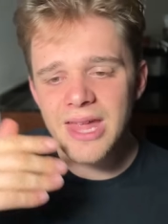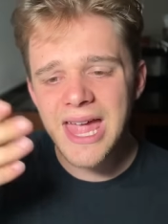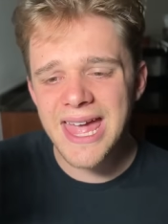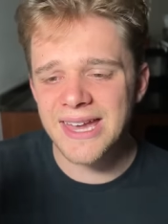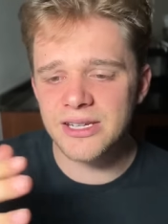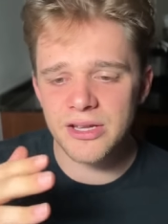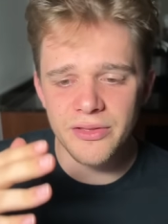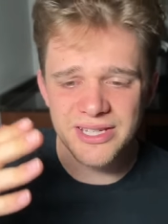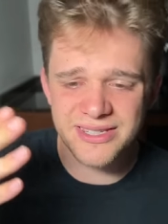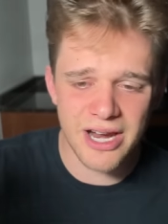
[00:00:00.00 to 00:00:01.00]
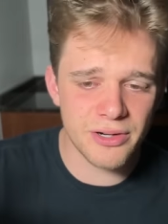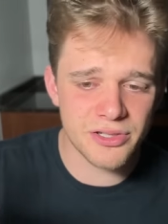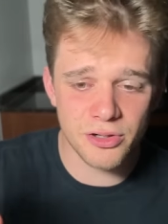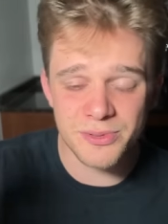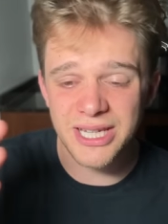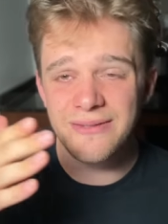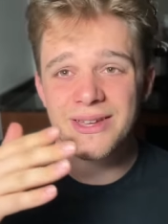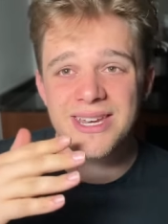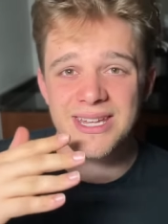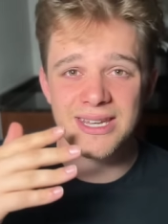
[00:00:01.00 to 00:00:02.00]
and these terrorist groups
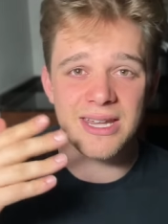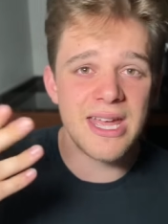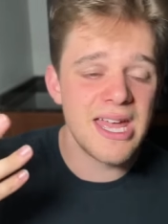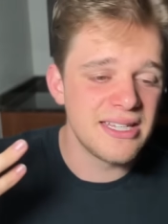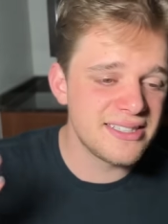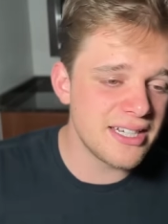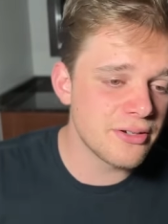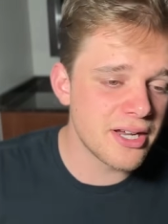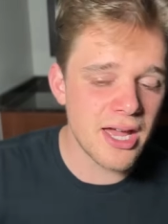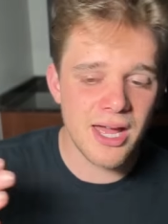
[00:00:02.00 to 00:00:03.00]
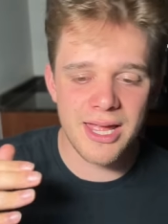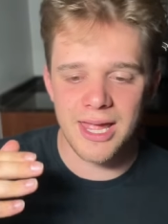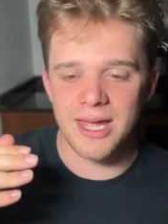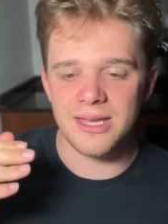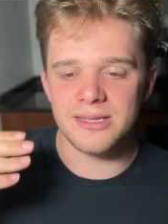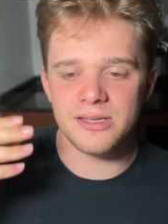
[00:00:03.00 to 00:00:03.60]
even in Syria and